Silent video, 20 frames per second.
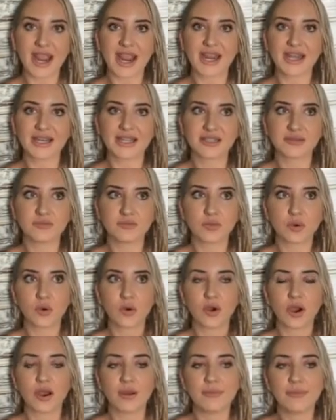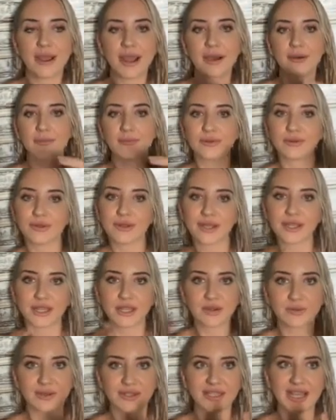It is more about
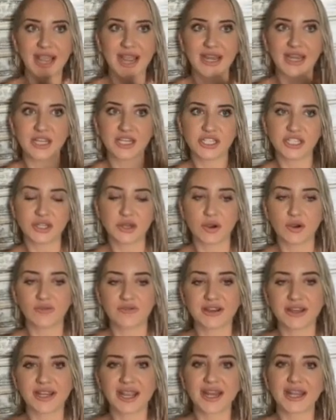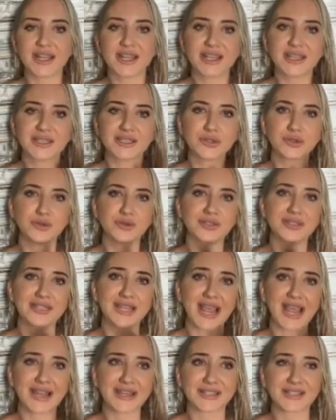playing with the energy of it, getting into
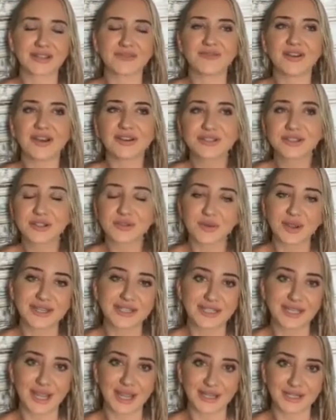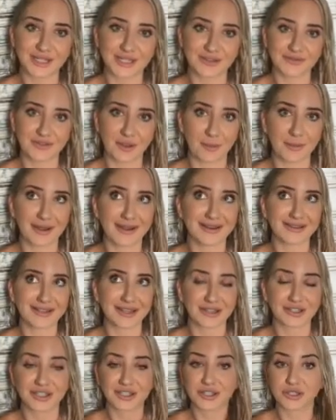dance. The fastest way to get into the feminine is
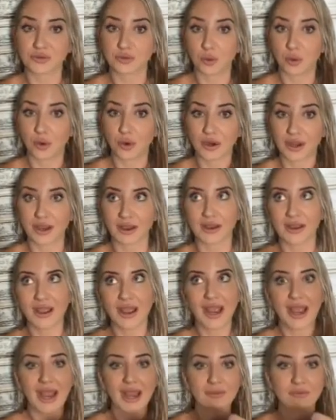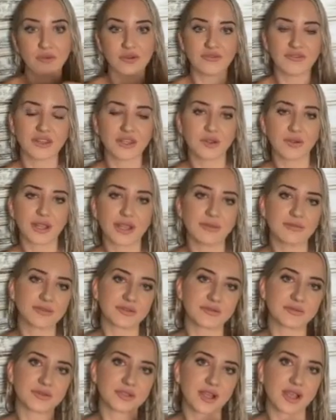actually just walking and moving your hips
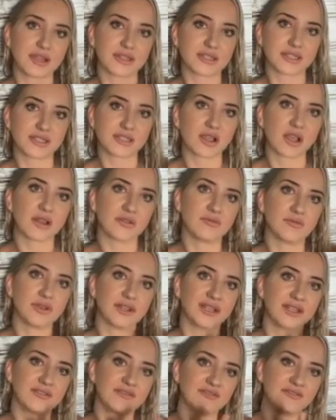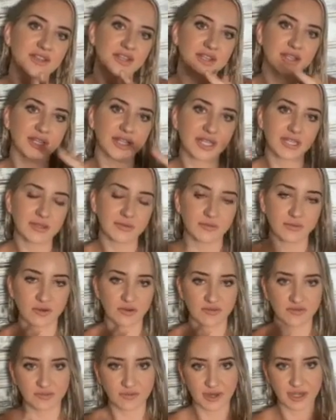from side to side, really feeling the
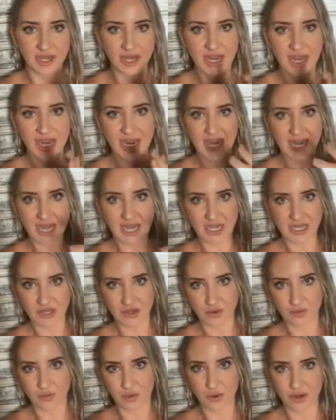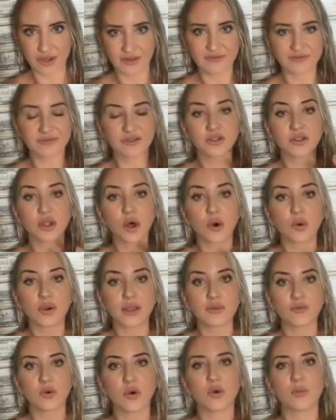movement in your body,
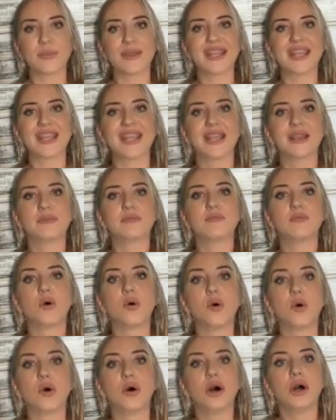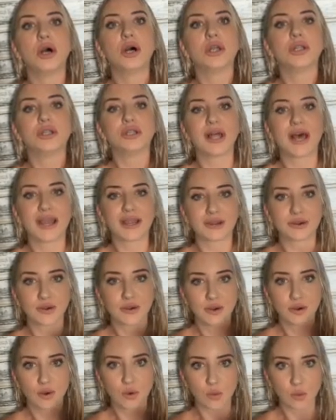flowing more, being more like
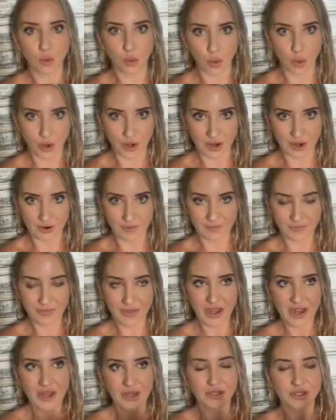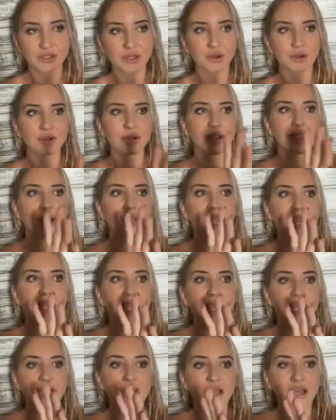water. So
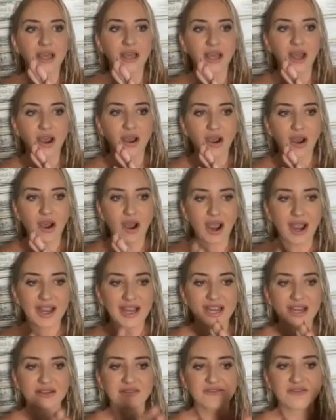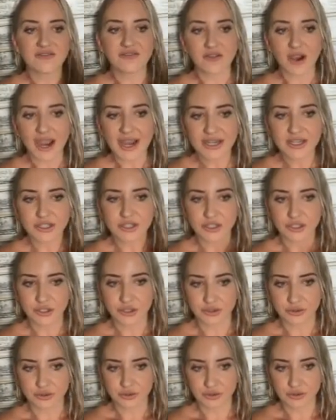I invite
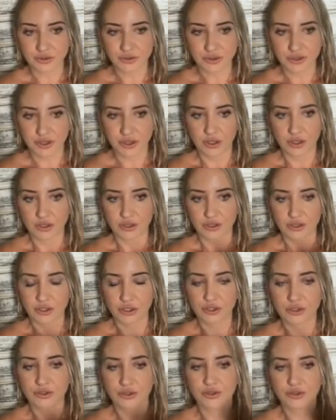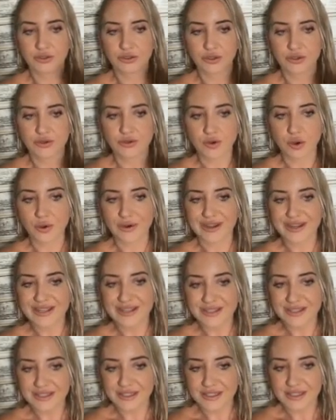you to
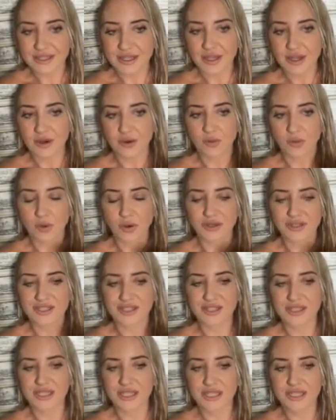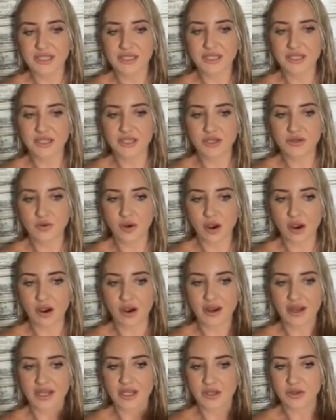notice what season you
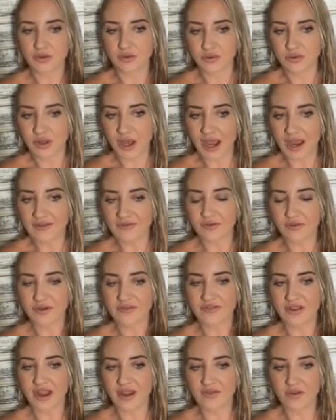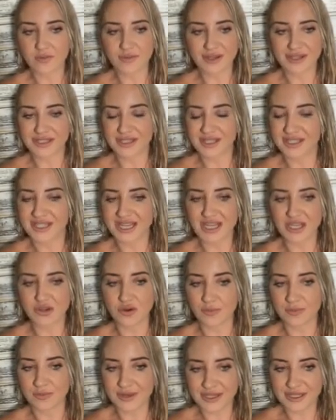are in your life, or if you have a business, in
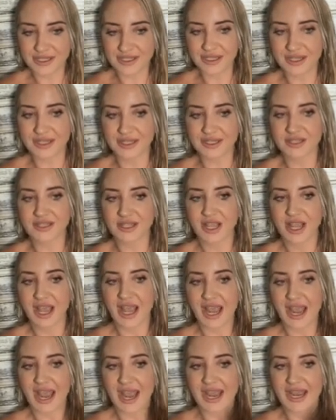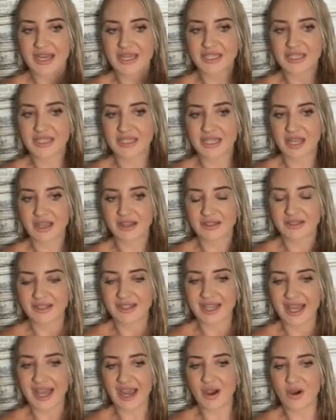your business, and
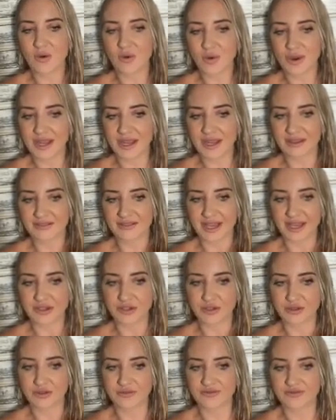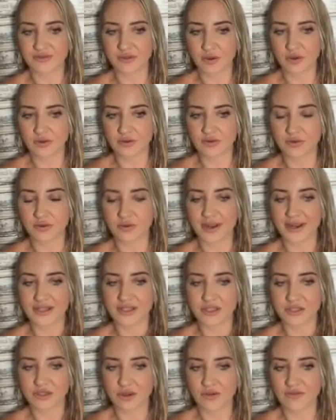allowing that to flow through
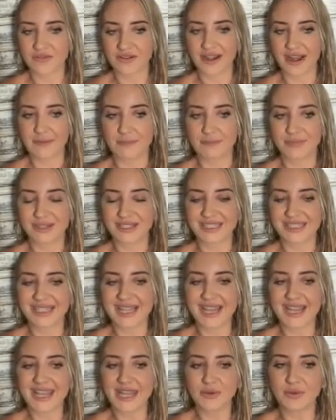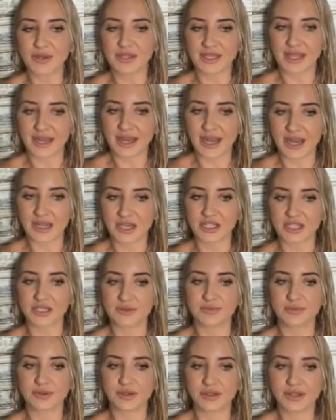and soften and play with that
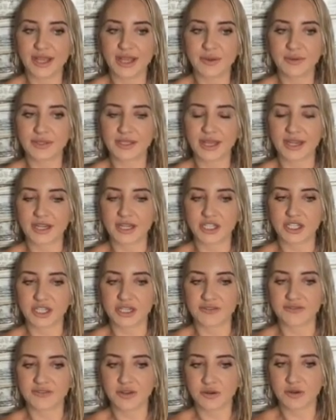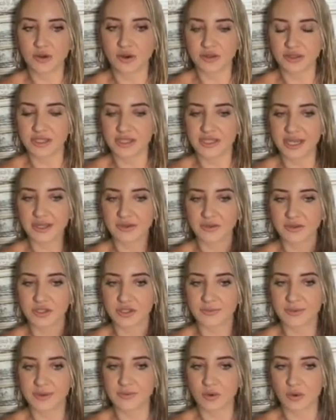energy, If you got the download
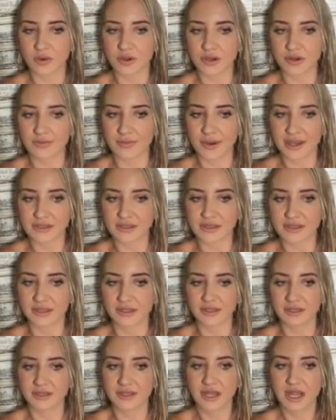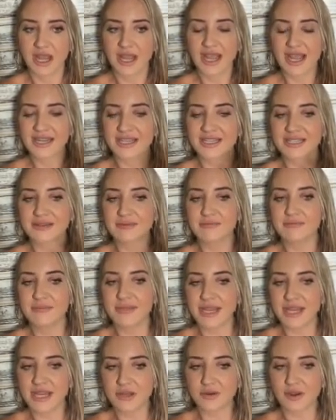to be more in your masculine, it doesn't
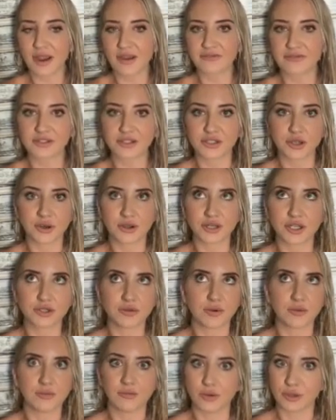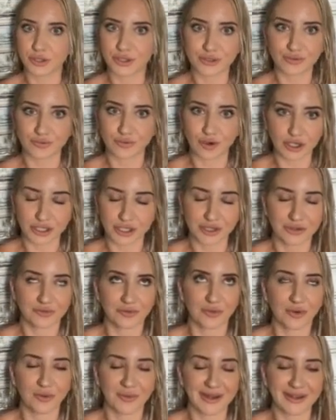mean you have to turn into a butch
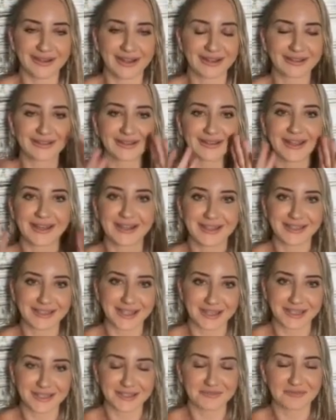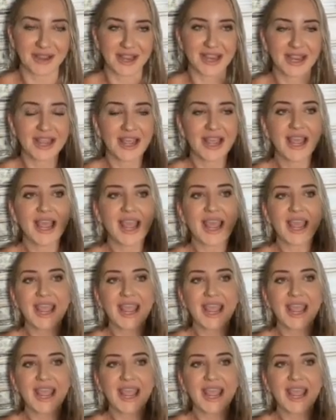Russian woman like the lady said to me.